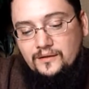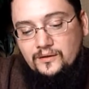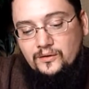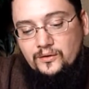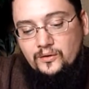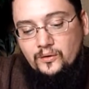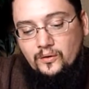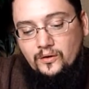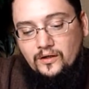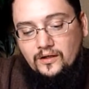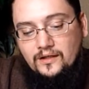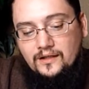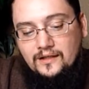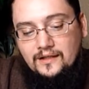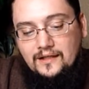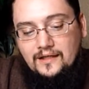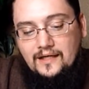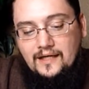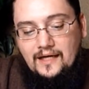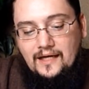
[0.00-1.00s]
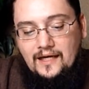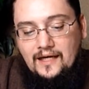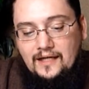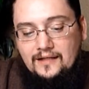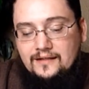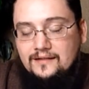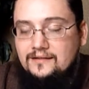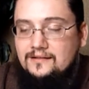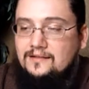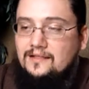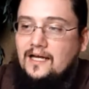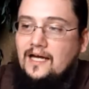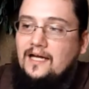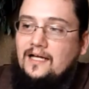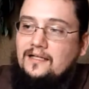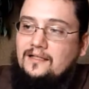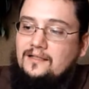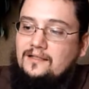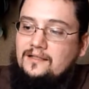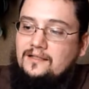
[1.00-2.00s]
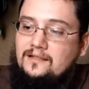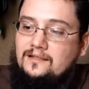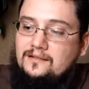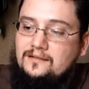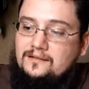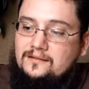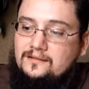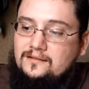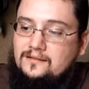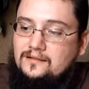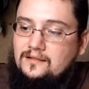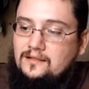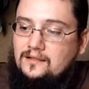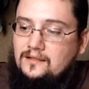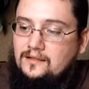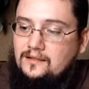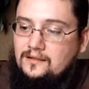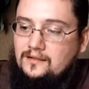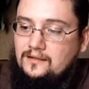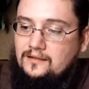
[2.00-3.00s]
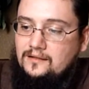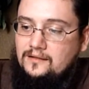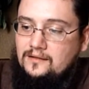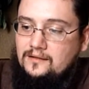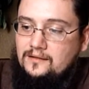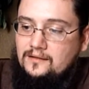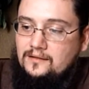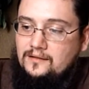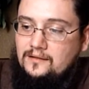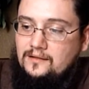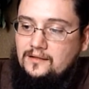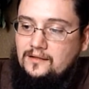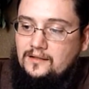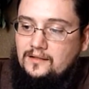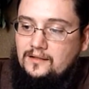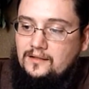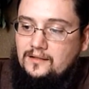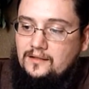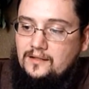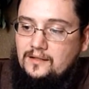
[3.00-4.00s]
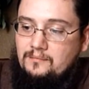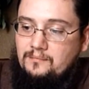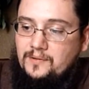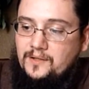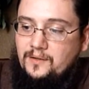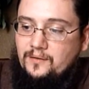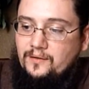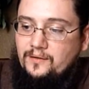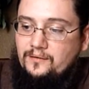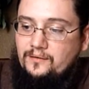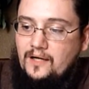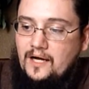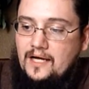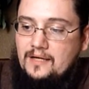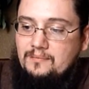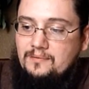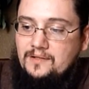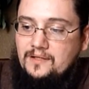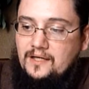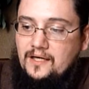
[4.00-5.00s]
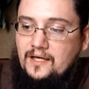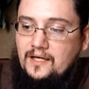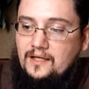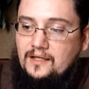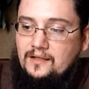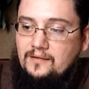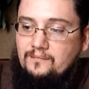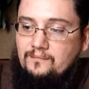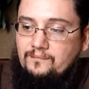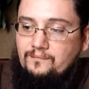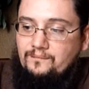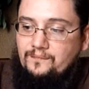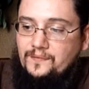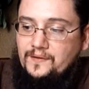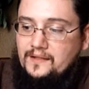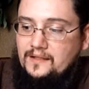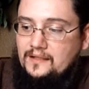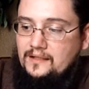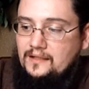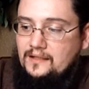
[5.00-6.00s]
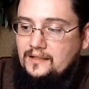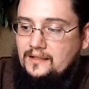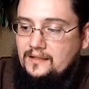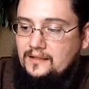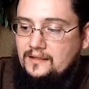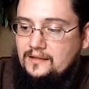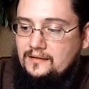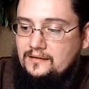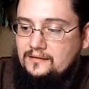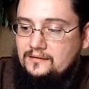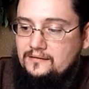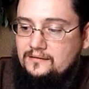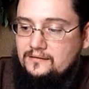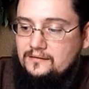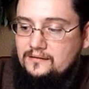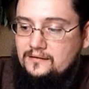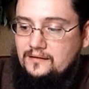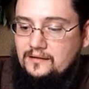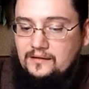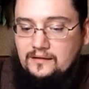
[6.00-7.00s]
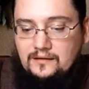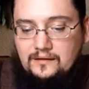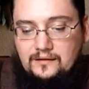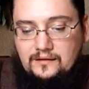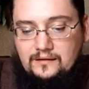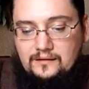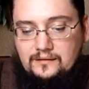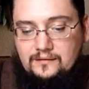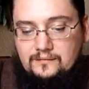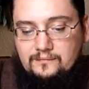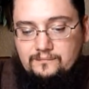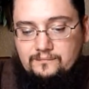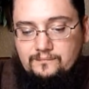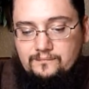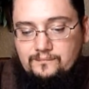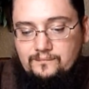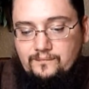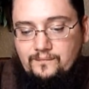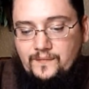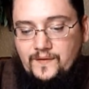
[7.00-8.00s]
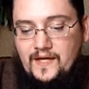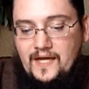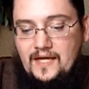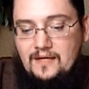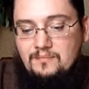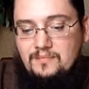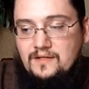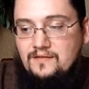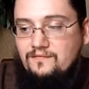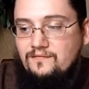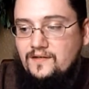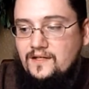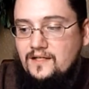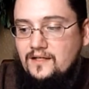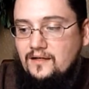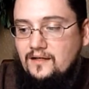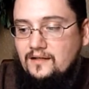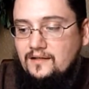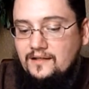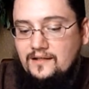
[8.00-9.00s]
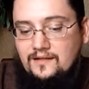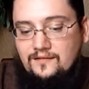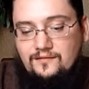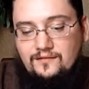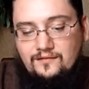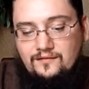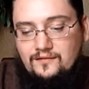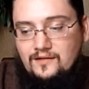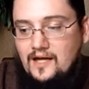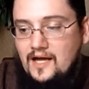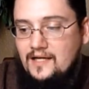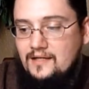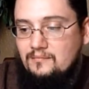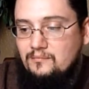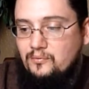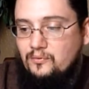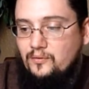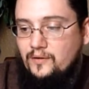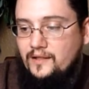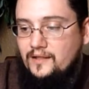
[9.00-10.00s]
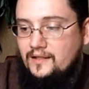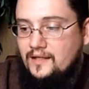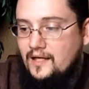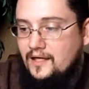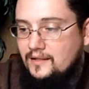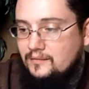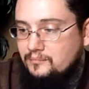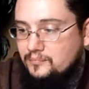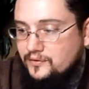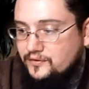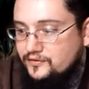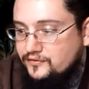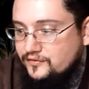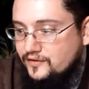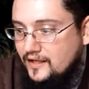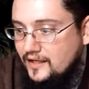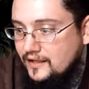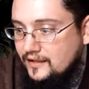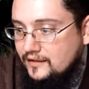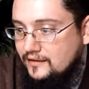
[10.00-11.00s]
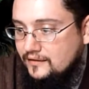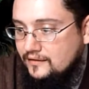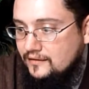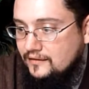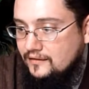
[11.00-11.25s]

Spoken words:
New York, and this style is Imperial IPA, and the ABV on this is 9.9%.